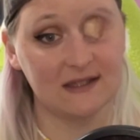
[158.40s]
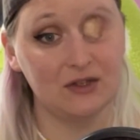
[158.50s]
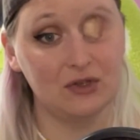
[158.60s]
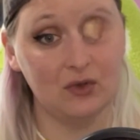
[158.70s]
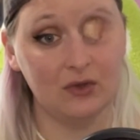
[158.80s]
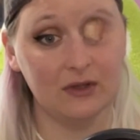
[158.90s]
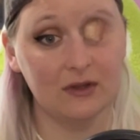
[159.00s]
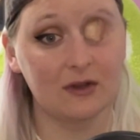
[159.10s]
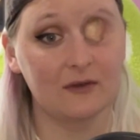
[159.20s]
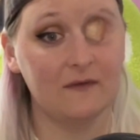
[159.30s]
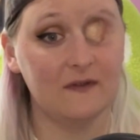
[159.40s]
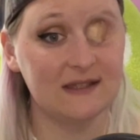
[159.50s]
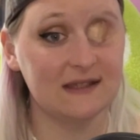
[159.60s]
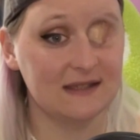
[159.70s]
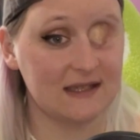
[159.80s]
a nuclear
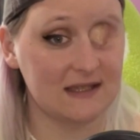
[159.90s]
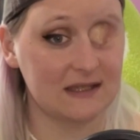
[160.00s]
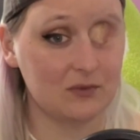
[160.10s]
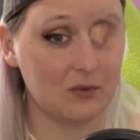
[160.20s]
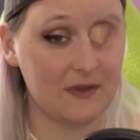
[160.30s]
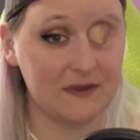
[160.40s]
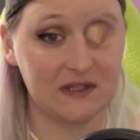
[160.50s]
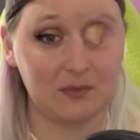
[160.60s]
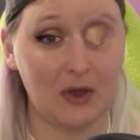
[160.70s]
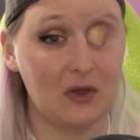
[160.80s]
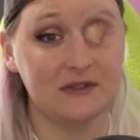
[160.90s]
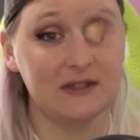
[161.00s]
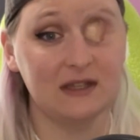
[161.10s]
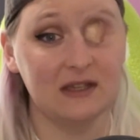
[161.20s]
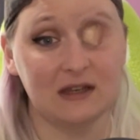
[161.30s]
physicist with
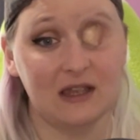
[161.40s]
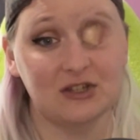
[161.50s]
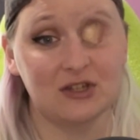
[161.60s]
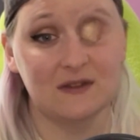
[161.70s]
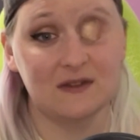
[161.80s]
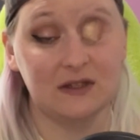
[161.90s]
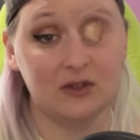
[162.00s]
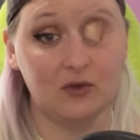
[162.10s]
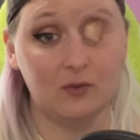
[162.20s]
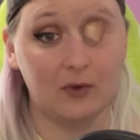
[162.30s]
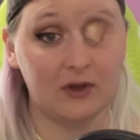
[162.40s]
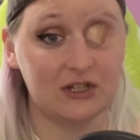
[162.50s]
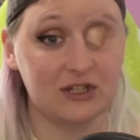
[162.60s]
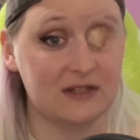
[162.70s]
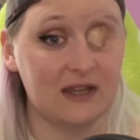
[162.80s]
supposed connections to
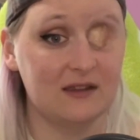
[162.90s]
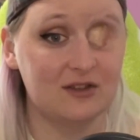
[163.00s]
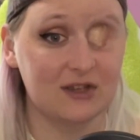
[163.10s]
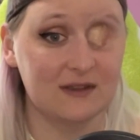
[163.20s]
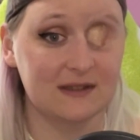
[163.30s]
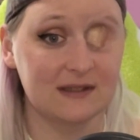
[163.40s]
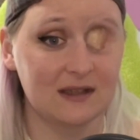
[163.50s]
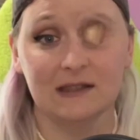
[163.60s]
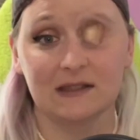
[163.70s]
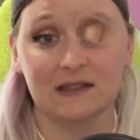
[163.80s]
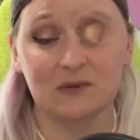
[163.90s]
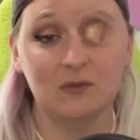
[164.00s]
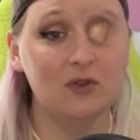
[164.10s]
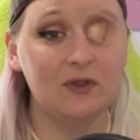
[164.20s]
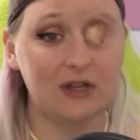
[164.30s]
British intelligence.
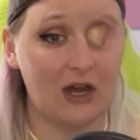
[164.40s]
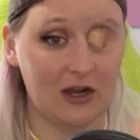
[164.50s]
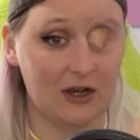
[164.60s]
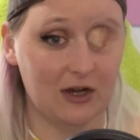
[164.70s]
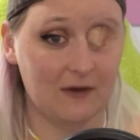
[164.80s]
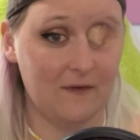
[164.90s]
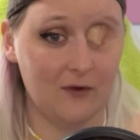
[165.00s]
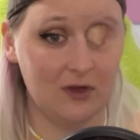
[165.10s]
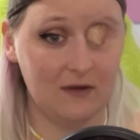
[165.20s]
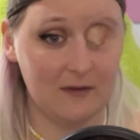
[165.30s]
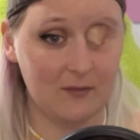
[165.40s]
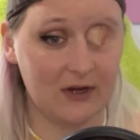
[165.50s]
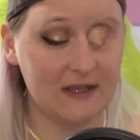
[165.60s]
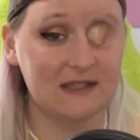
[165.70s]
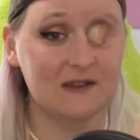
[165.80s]
Smooth talker, full of
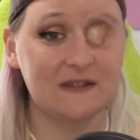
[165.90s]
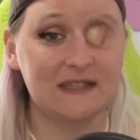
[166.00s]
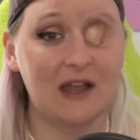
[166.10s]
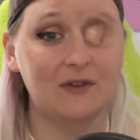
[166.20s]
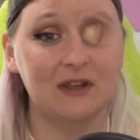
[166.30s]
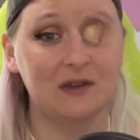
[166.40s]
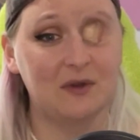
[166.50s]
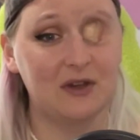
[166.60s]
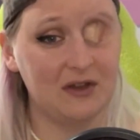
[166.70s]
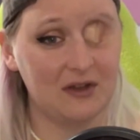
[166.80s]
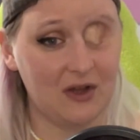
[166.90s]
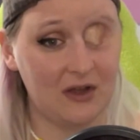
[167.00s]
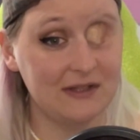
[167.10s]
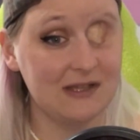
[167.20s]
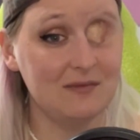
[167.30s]
impressive sounding but
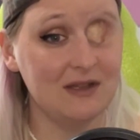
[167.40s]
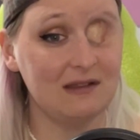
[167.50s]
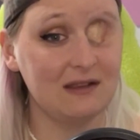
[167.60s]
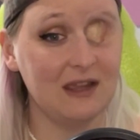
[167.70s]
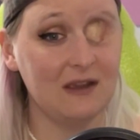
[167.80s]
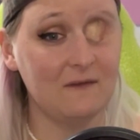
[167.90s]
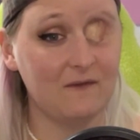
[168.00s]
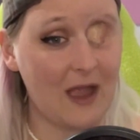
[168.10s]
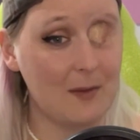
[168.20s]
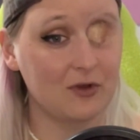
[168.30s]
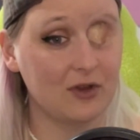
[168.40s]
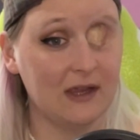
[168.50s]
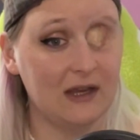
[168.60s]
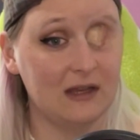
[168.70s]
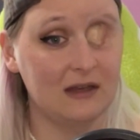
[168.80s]
ultimately
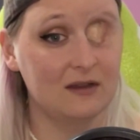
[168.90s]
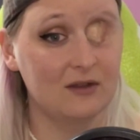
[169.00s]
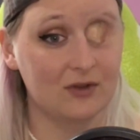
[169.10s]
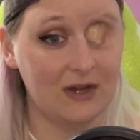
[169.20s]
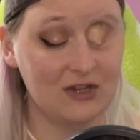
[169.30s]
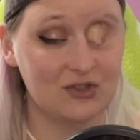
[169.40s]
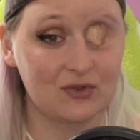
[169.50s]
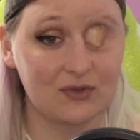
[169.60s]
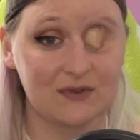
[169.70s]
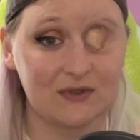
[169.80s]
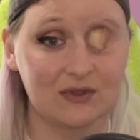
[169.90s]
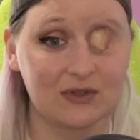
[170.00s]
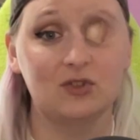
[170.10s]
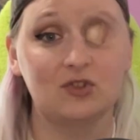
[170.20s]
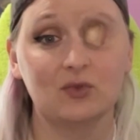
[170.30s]
fabricated credentials.
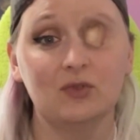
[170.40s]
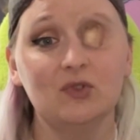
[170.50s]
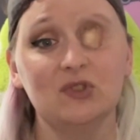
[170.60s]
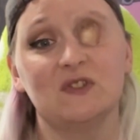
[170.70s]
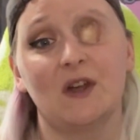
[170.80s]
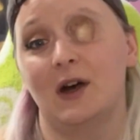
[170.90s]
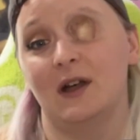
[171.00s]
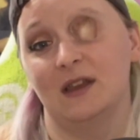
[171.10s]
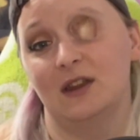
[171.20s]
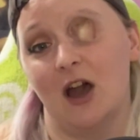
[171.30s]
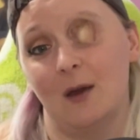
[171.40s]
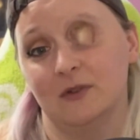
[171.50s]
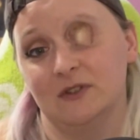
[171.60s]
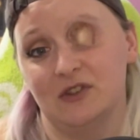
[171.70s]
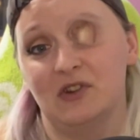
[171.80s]
Drewe saw an
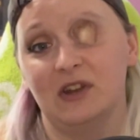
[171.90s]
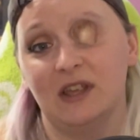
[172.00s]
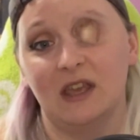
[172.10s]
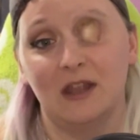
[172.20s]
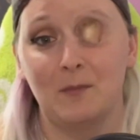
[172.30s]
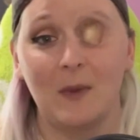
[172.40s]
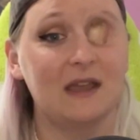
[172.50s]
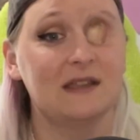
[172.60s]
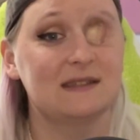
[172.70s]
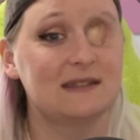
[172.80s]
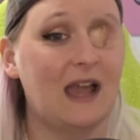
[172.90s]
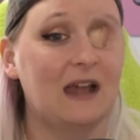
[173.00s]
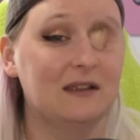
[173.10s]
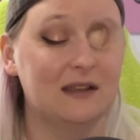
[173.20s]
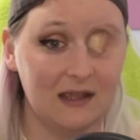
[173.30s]
opportunity in Myatt's
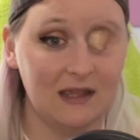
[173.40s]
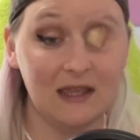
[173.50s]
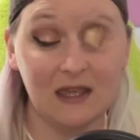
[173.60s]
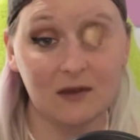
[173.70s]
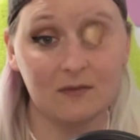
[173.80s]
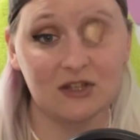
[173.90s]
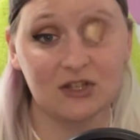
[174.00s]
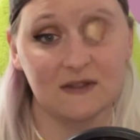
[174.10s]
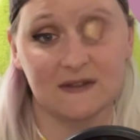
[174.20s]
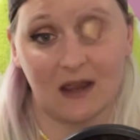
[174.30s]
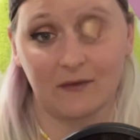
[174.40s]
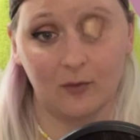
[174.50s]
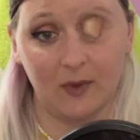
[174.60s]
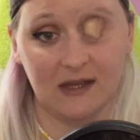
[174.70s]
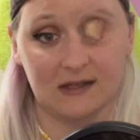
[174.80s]
talent. He commissioned several
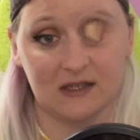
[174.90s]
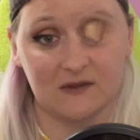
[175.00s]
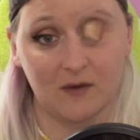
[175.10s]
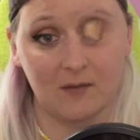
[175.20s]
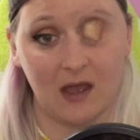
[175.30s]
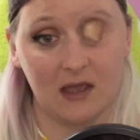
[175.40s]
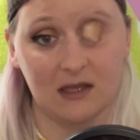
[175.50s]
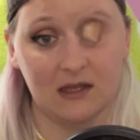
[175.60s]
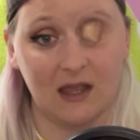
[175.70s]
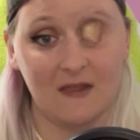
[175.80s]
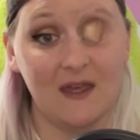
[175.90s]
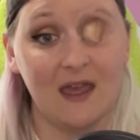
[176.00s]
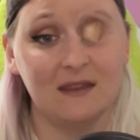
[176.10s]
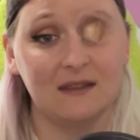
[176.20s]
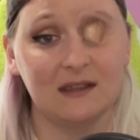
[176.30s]
paintings from Myatt, and
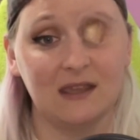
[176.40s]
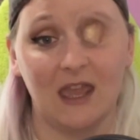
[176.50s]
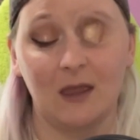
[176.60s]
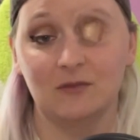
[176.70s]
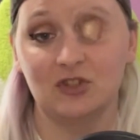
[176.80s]
then the game